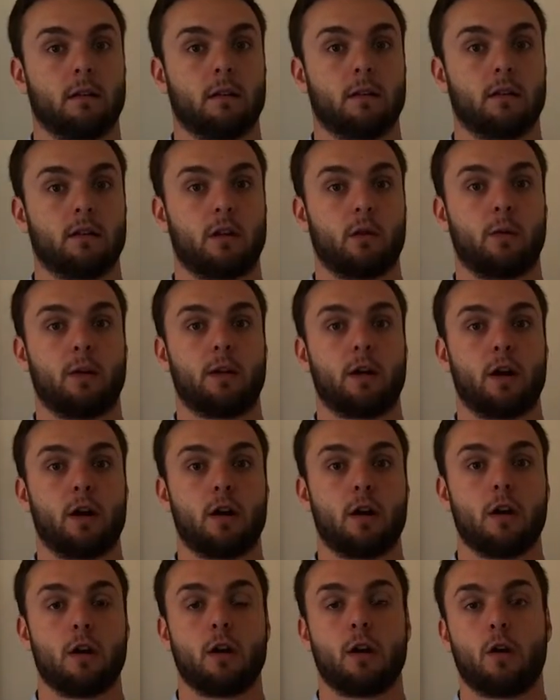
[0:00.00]
So we
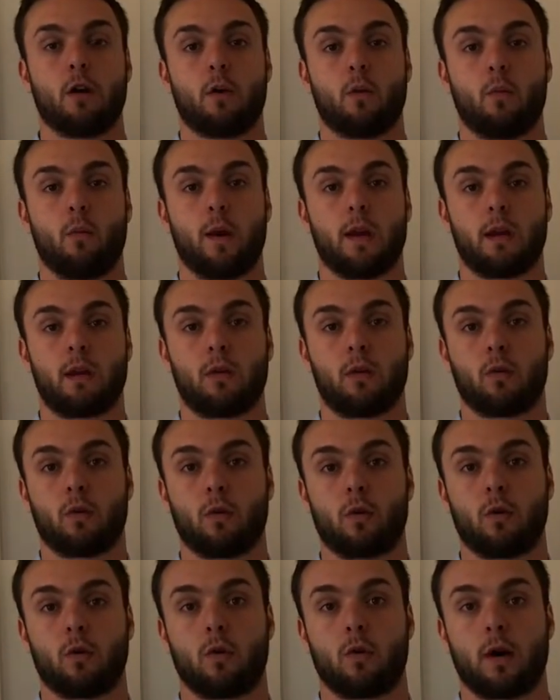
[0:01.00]
know when
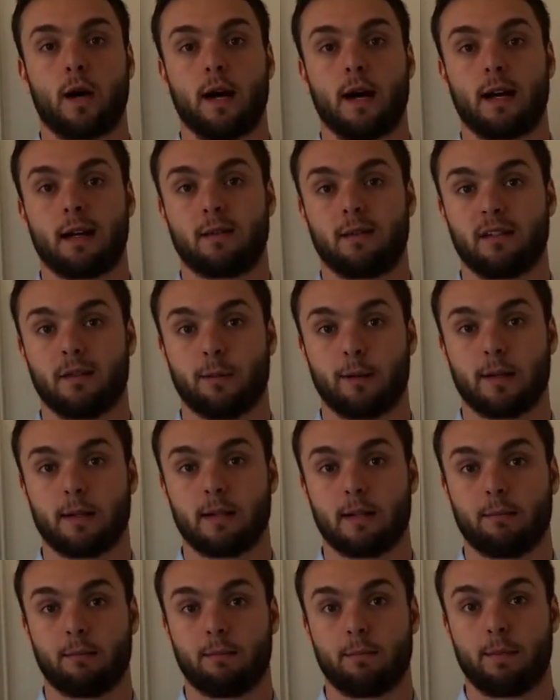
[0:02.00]
you're
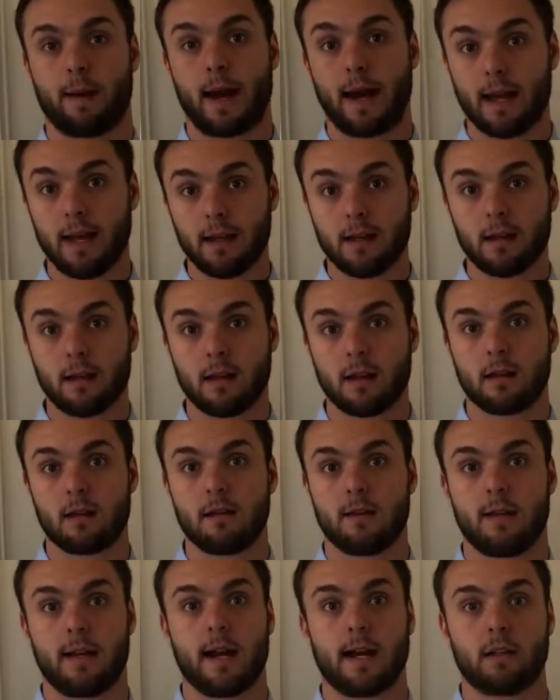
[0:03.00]
experiencing pain,
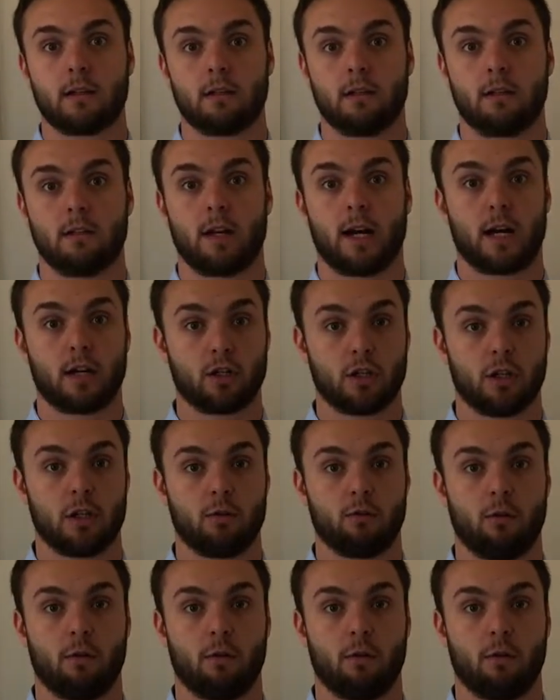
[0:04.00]
that it actually